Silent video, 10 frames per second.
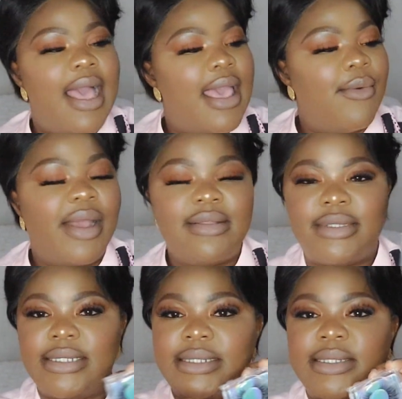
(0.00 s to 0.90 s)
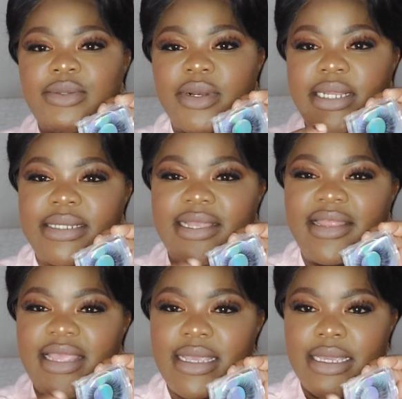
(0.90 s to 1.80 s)
i want this storage
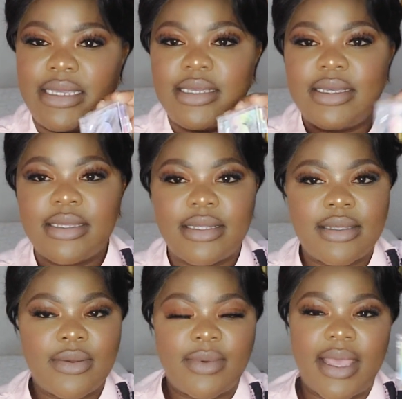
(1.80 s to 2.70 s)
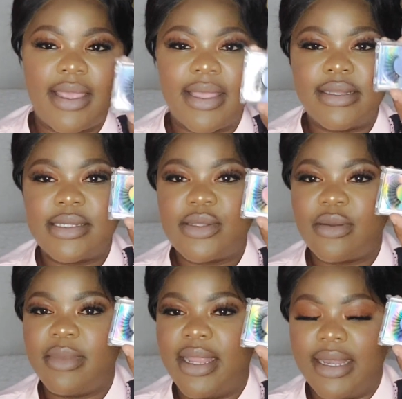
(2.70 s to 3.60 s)
thingy where I can
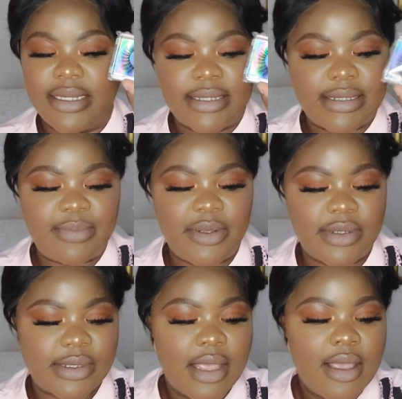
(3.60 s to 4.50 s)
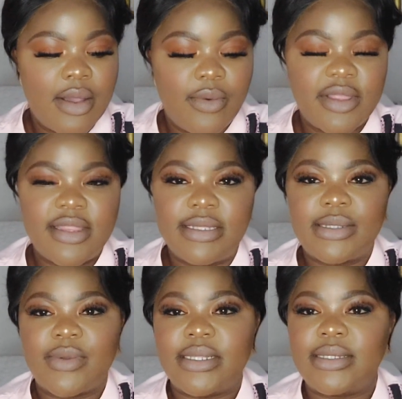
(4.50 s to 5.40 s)
store my lashes because with
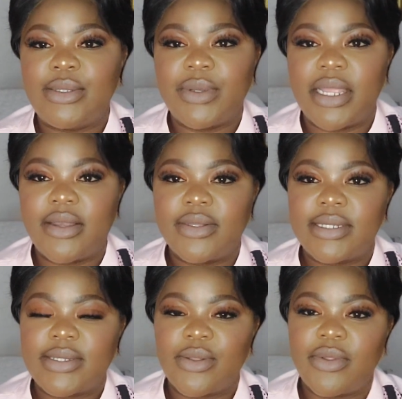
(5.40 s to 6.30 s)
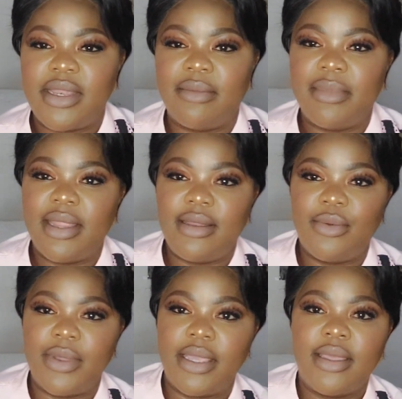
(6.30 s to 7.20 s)
these ones you cannot store them
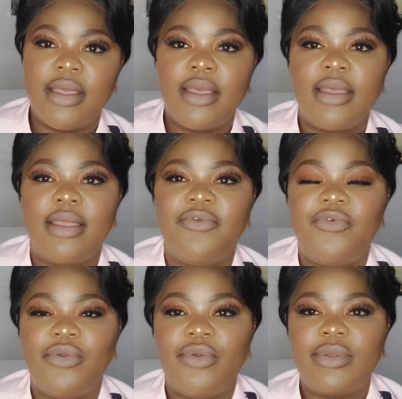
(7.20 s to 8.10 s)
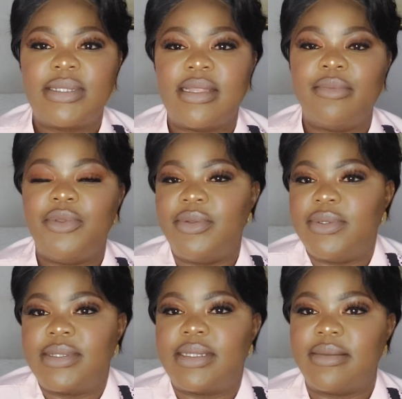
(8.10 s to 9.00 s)
anyway if you use them you
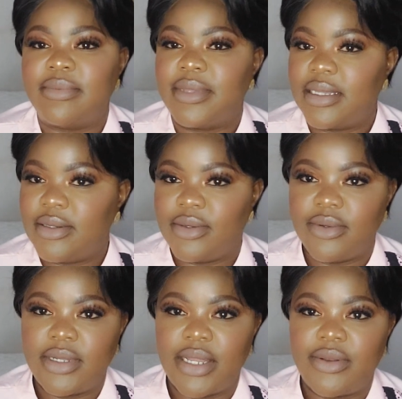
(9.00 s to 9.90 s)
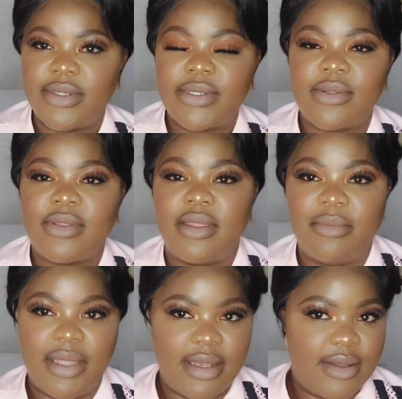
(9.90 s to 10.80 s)
use them then you cannot store
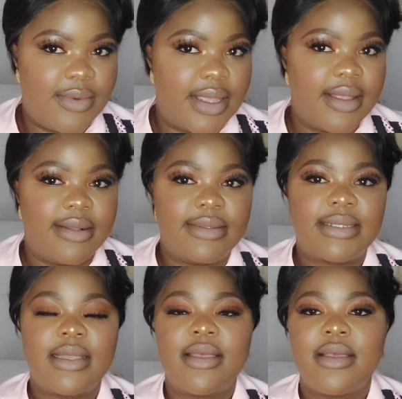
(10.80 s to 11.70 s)
them anywhere else